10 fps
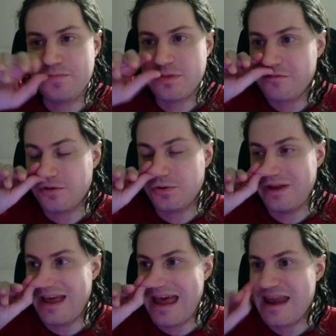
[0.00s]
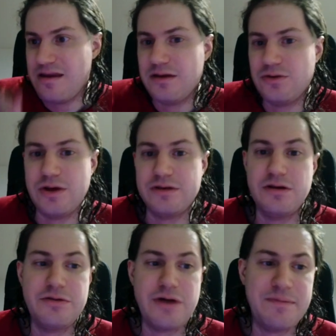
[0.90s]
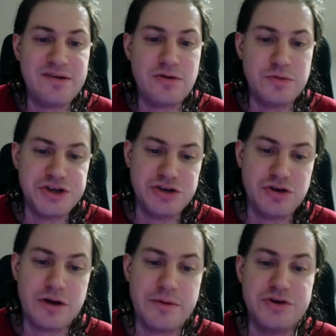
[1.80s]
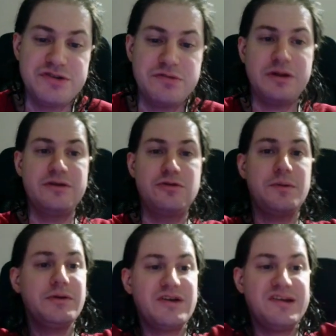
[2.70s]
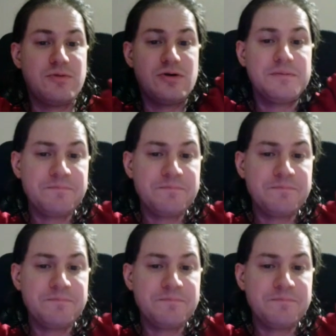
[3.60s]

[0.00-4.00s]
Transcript: for tuning in to yet another episode in which I talk about issues related to public transport.